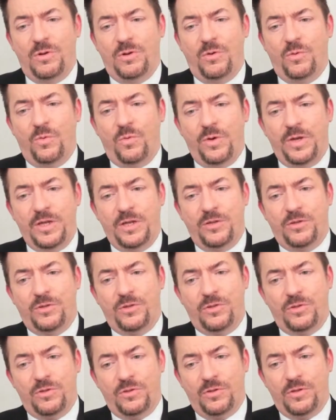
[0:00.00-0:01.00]

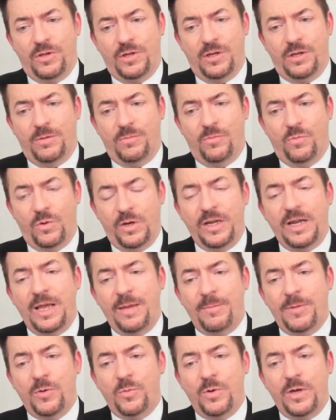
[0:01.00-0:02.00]
with what
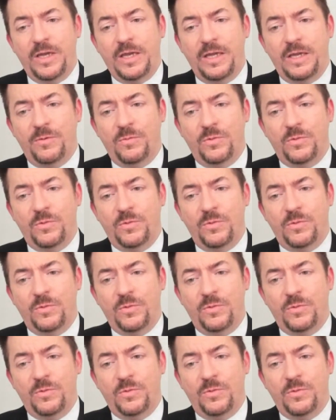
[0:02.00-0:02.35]
Hemingway